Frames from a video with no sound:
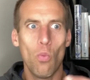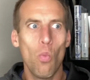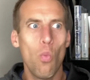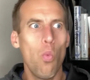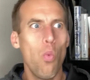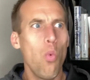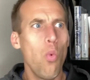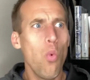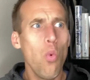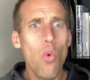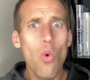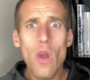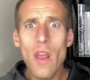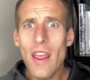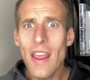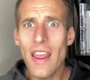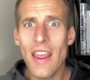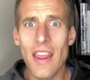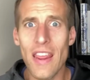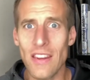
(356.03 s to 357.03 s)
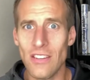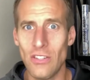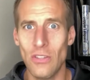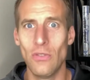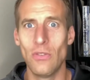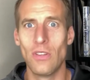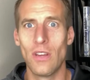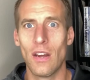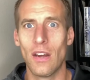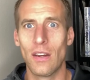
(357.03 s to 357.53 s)
way too
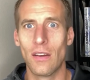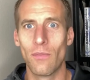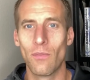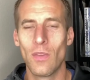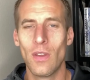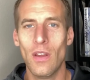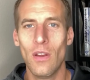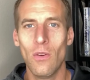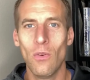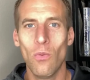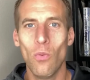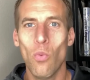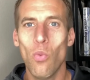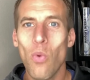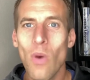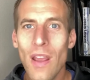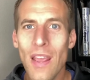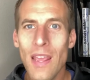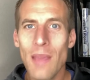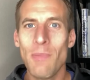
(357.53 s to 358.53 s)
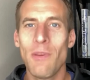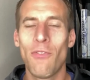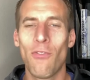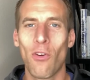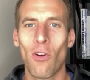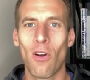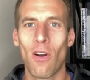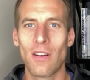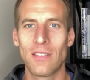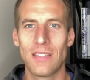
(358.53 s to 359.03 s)
young way
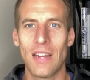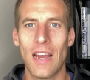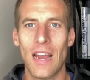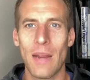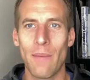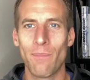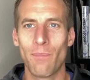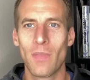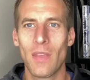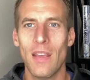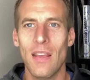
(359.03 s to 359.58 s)
before our time